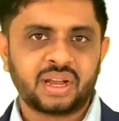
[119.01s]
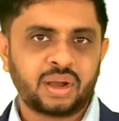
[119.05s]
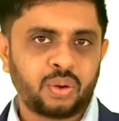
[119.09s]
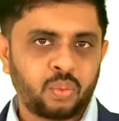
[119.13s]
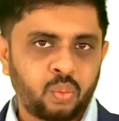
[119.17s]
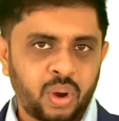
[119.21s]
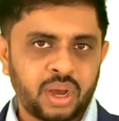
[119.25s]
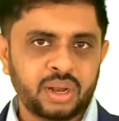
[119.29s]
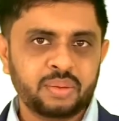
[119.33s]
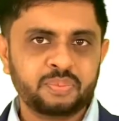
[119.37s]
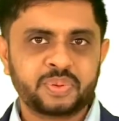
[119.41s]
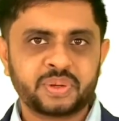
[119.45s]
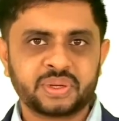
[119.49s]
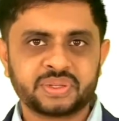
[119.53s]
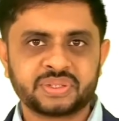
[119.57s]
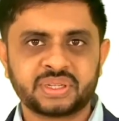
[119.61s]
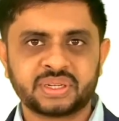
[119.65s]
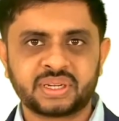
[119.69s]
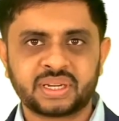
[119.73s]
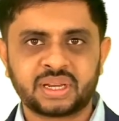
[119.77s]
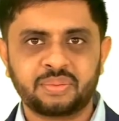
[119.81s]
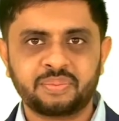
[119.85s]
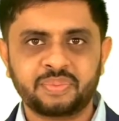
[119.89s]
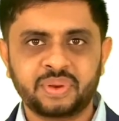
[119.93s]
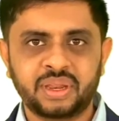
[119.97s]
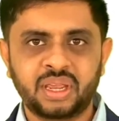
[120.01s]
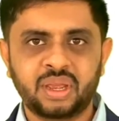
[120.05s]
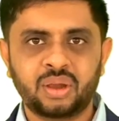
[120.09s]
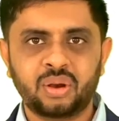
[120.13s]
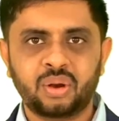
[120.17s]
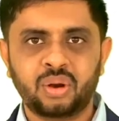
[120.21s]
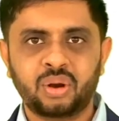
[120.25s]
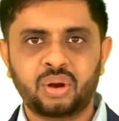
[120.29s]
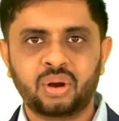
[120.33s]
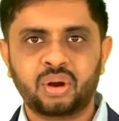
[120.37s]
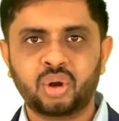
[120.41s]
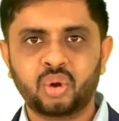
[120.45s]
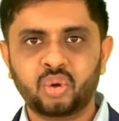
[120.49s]
a one-person company
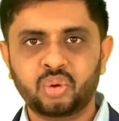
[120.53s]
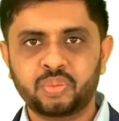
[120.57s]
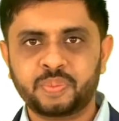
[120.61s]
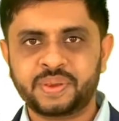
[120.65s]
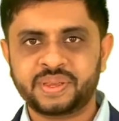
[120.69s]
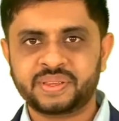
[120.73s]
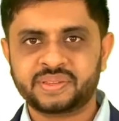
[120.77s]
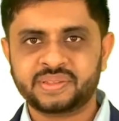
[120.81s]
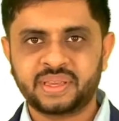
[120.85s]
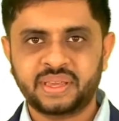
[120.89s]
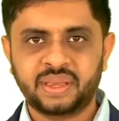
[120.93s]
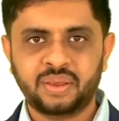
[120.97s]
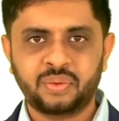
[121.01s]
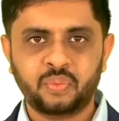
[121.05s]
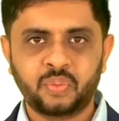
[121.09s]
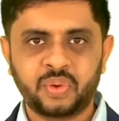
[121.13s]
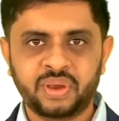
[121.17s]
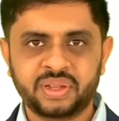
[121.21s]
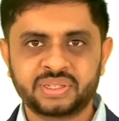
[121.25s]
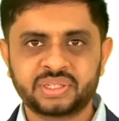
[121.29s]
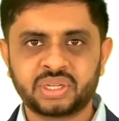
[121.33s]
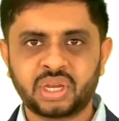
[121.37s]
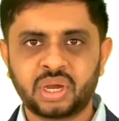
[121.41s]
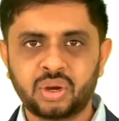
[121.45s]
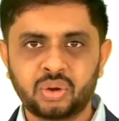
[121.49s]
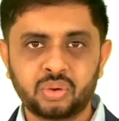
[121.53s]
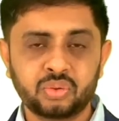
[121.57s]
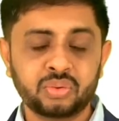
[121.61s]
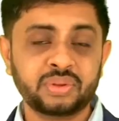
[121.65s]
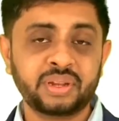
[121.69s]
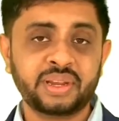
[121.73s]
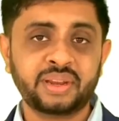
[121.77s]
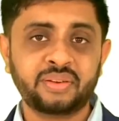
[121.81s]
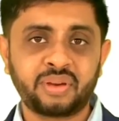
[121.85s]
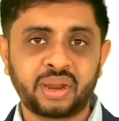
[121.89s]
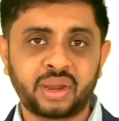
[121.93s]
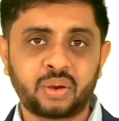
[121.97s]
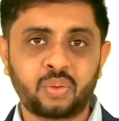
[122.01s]
or OPC, which
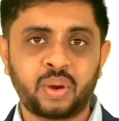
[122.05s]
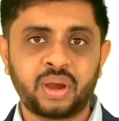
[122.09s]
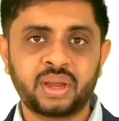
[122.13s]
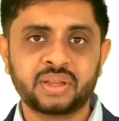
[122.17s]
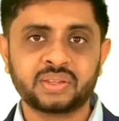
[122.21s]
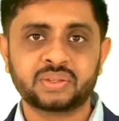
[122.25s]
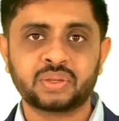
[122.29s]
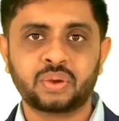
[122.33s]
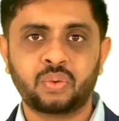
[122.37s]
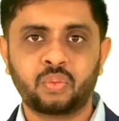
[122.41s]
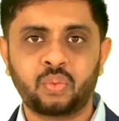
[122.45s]
only requires